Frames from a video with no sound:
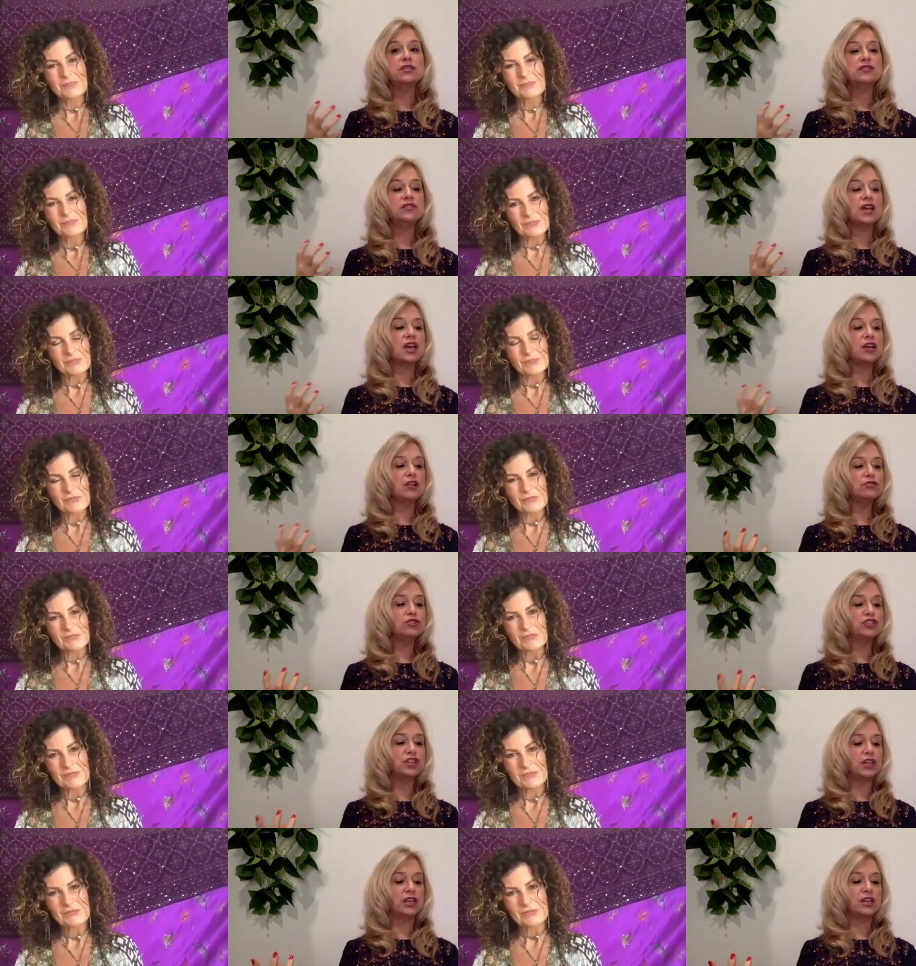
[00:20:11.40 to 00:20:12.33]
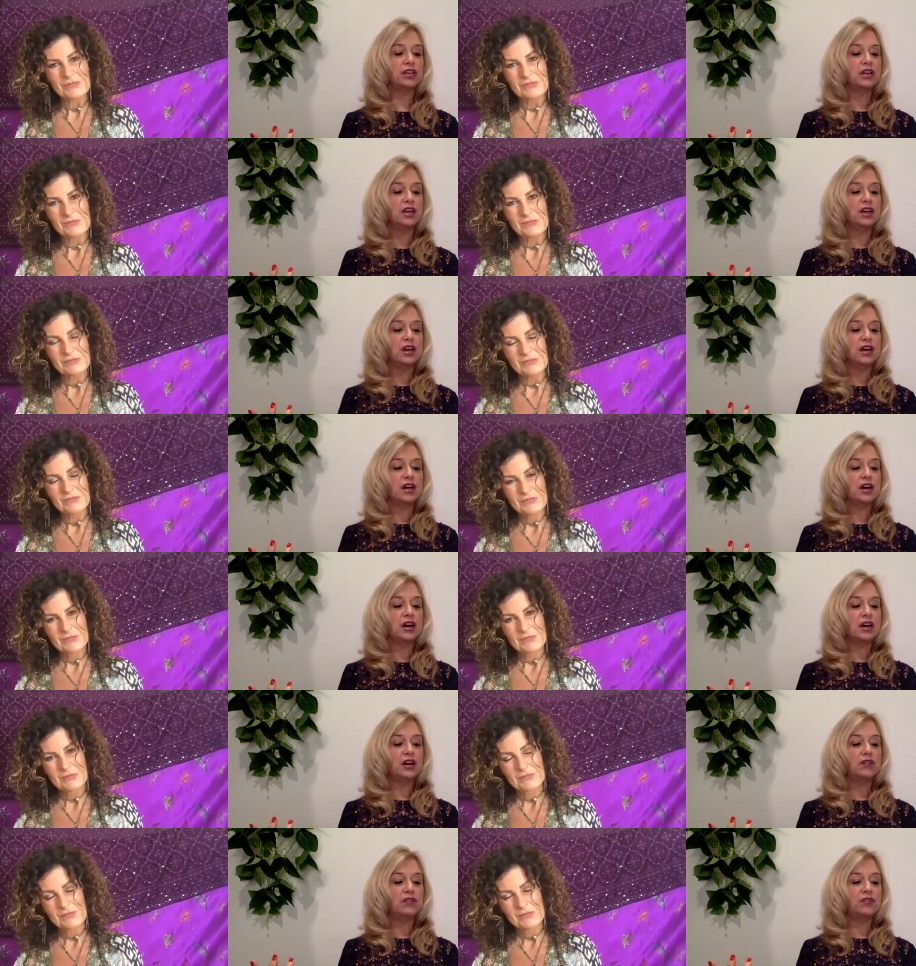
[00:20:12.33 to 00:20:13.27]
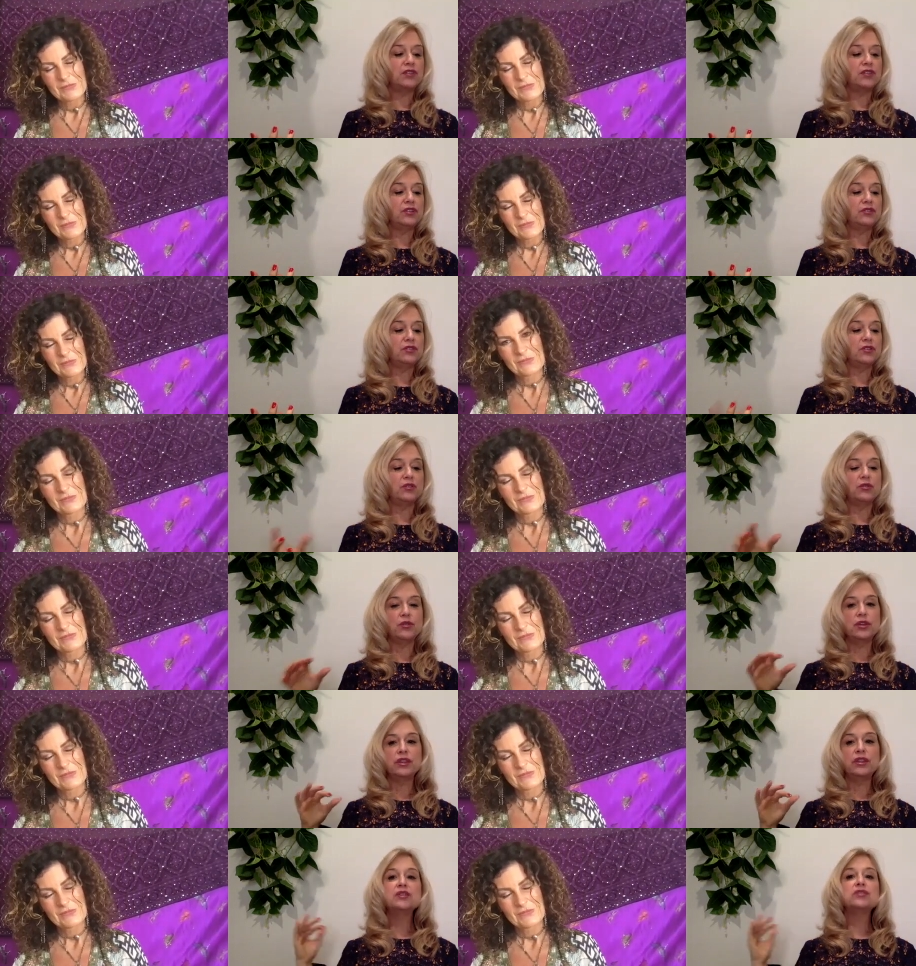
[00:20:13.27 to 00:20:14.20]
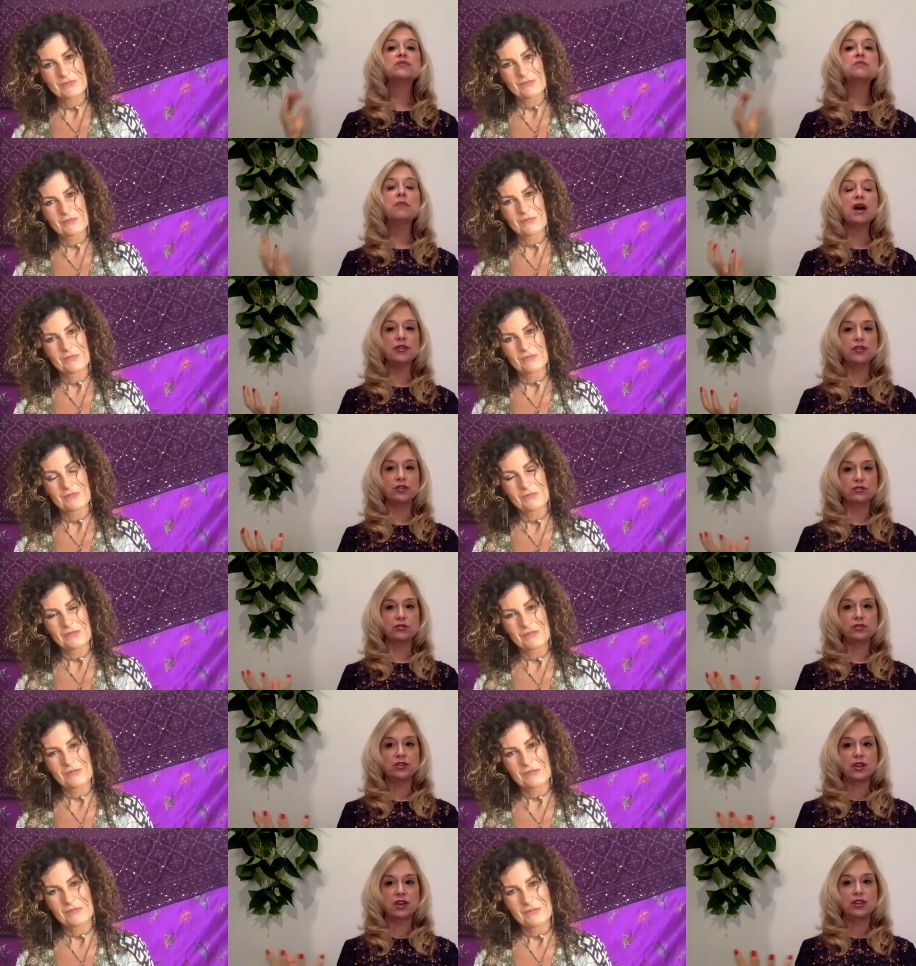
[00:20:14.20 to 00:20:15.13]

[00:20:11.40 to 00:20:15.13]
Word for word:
Speaker 1: this energy of you know these mothers.